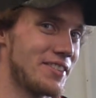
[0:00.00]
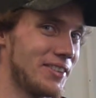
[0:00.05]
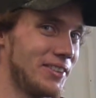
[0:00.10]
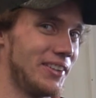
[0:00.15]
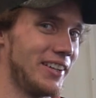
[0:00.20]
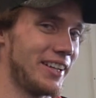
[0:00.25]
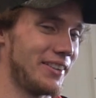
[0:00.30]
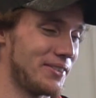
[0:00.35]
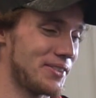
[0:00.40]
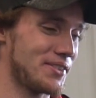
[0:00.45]
So
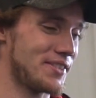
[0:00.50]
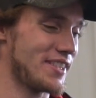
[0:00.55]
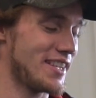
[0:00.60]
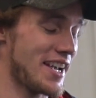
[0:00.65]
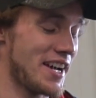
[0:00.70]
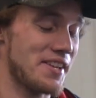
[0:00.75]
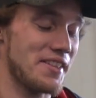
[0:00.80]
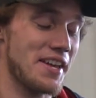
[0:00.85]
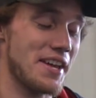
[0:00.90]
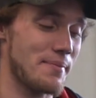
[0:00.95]
like we'll see
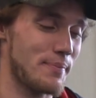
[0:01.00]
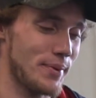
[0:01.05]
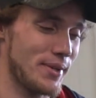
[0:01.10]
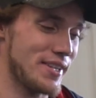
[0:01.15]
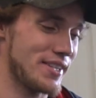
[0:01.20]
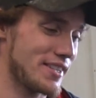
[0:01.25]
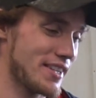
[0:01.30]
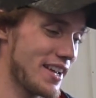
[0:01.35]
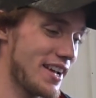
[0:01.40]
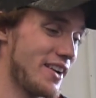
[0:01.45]
how that
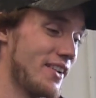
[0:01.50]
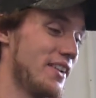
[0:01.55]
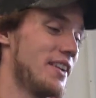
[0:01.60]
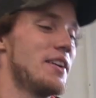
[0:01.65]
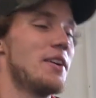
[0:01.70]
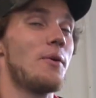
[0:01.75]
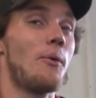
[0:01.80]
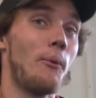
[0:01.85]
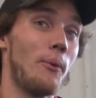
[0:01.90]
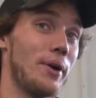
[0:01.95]
plays out.
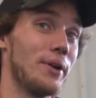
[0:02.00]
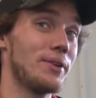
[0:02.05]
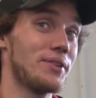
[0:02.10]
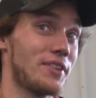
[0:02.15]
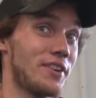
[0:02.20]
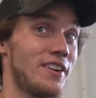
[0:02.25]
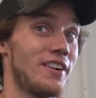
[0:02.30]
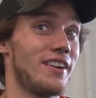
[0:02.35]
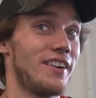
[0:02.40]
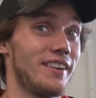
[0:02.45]

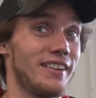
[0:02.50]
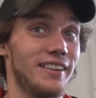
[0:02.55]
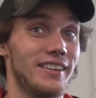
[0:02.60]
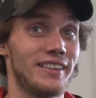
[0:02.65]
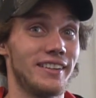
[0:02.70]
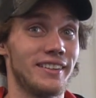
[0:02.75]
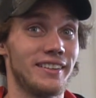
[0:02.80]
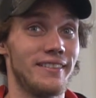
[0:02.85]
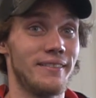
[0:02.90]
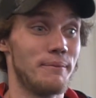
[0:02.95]
Will's
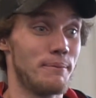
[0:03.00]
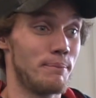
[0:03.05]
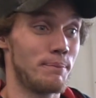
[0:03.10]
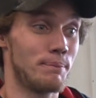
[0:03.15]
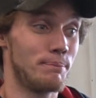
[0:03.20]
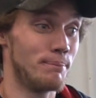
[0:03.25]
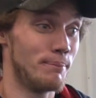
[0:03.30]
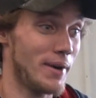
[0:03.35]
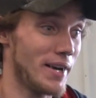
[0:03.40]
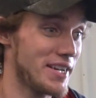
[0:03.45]
car
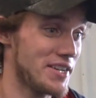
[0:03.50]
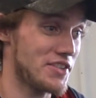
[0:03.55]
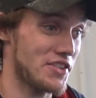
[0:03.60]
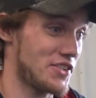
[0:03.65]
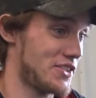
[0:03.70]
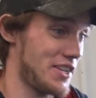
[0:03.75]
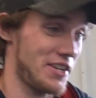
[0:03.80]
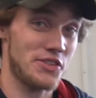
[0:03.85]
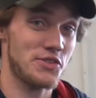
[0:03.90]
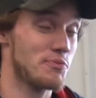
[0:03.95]
might
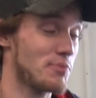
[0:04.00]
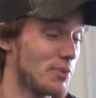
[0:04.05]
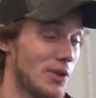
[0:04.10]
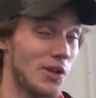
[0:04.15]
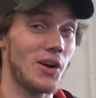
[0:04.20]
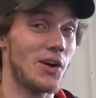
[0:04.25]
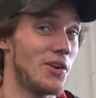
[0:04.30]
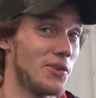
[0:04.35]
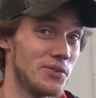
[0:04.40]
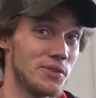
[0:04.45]
just
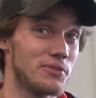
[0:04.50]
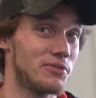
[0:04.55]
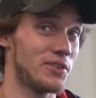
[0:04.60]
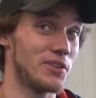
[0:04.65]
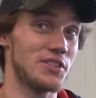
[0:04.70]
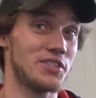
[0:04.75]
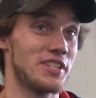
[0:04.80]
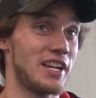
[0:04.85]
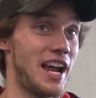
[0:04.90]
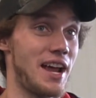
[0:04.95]
explode the
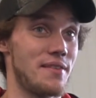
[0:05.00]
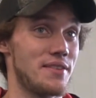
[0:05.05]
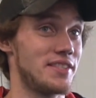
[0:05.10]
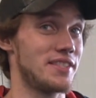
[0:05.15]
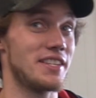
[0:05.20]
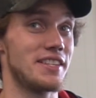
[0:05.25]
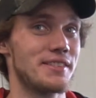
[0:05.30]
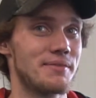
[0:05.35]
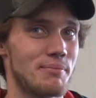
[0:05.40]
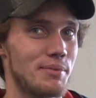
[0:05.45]
first time it
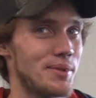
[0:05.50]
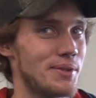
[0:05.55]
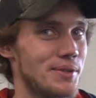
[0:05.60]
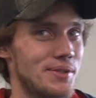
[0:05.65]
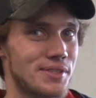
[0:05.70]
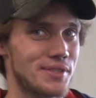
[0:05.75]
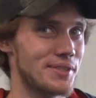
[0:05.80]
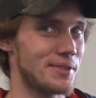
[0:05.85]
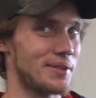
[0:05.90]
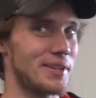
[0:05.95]
sees
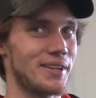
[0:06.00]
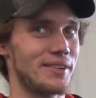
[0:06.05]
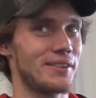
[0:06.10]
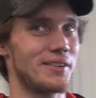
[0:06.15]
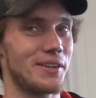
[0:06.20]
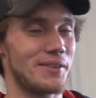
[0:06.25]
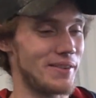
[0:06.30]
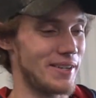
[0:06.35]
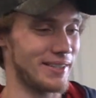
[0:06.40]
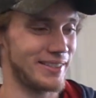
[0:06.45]
boost, so we don't
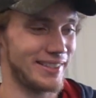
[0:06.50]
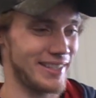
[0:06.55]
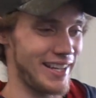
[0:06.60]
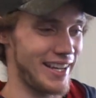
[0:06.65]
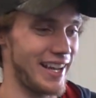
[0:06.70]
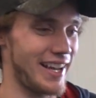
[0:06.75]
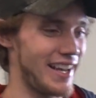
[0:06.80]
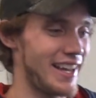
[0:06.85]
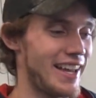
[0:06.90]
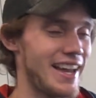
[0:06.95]
know about
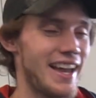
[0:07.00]
that.